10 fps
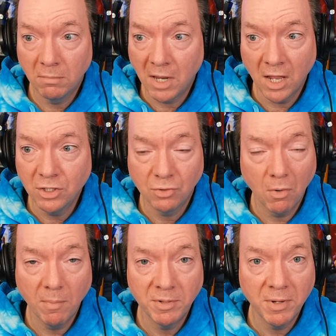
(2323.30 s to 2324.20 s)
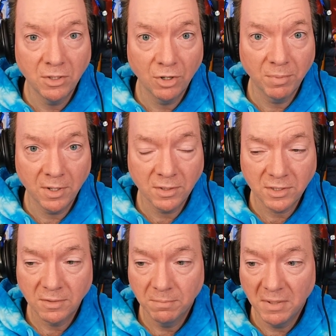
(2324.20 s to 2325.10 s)
kids grow up to be
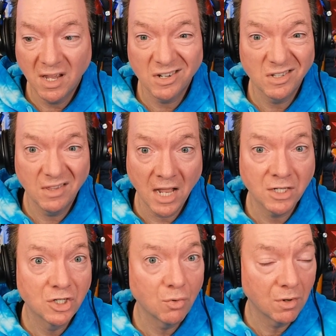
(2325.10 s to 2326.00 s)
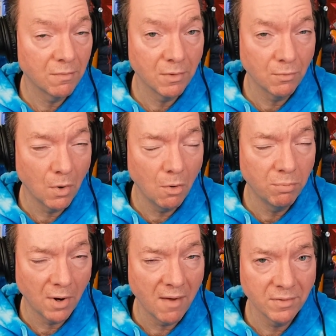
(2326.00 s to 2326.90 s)
interpreters because that's sort of the role
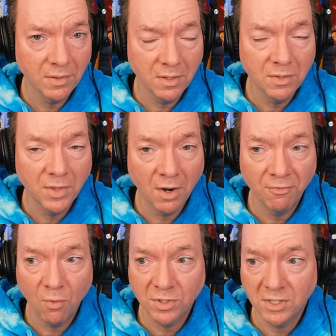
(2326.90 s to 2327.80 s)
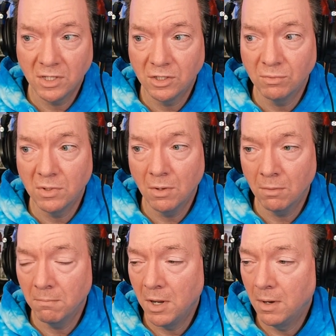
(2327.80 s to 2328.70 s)
privately that they are forced into in the
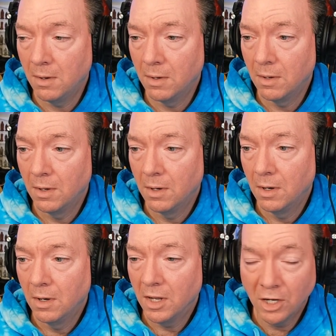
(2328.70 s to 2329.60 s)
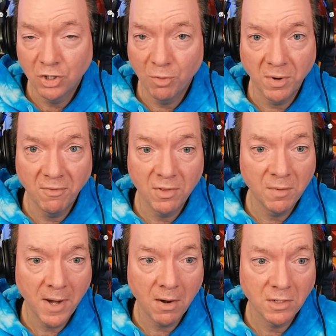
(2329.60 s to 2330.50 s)
home. Interpreting for
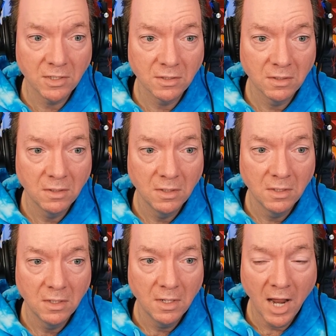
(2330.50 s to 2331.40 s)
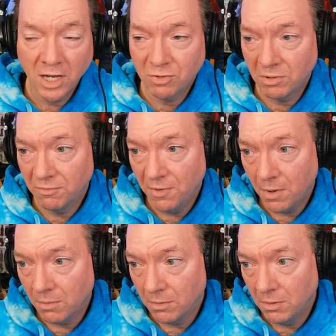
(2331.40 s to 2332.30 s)
their parents, answering the
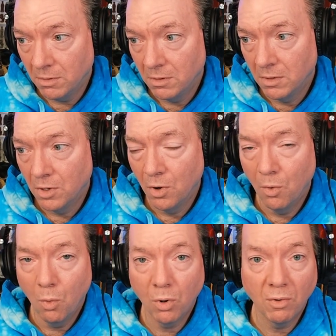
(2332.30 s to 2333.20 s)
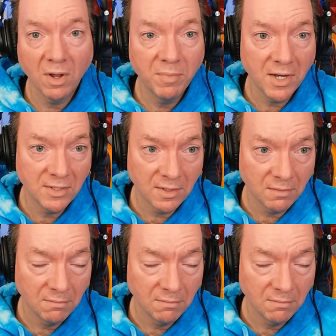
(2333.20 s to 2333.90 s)
phone, ordering a pizza.